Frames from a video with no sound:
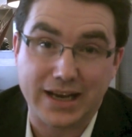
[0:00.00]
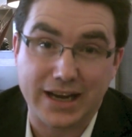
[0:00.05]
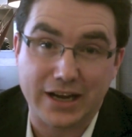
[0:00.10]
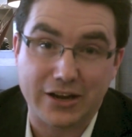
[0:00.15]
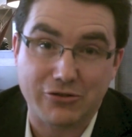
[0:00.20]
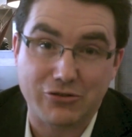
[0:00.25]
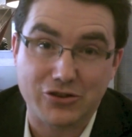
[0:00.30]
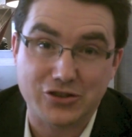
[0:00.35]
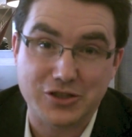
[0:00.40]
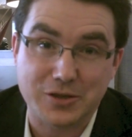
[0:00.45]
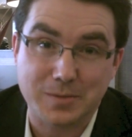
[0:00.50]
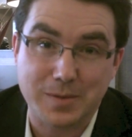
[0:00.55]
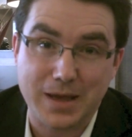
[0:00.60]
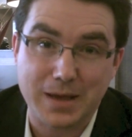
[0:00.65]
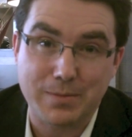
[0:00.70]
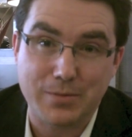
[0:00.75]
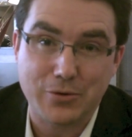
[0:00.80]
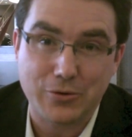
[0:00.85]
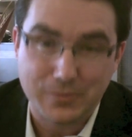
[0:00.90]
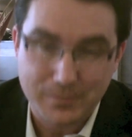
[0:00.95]
to get across to
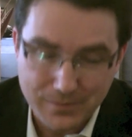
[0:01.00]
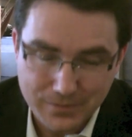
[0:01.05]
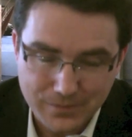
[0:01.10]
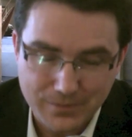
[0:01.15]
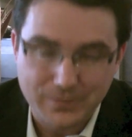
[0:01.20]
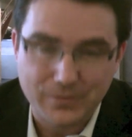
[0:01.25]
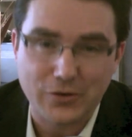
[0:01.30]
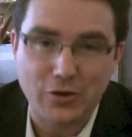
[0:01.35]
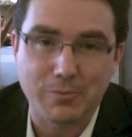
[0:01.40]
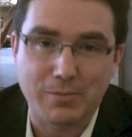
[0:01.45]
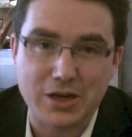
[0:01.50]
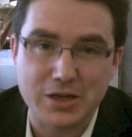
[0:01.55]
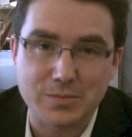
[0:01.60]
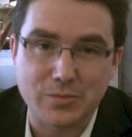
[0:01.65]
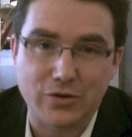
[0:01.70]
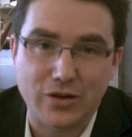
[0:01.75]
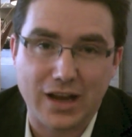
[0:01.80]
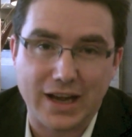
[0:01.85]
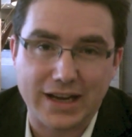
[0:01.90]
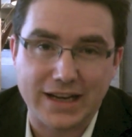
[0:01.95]
people, you're
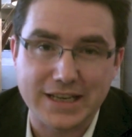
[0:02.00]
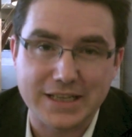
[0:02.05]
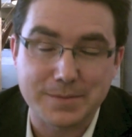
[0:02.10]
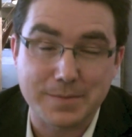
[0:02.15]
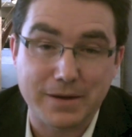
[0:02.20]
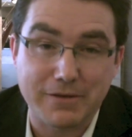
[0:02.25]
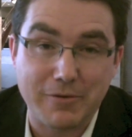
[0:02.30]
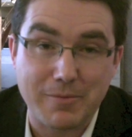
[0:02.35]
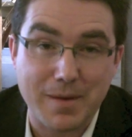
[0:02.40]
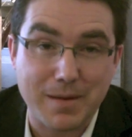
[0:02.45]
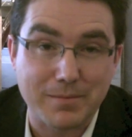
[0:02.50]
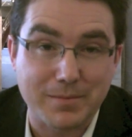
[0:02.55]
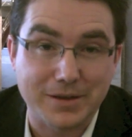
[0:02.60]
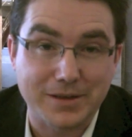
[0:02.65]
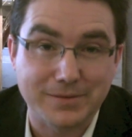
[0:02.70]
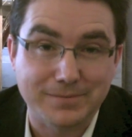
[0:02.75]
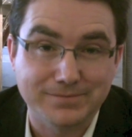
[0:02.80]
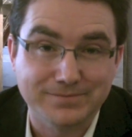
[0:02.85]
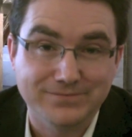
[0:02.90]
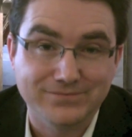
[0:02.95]
much more likely to be
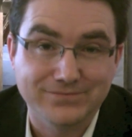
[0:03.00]
remembered.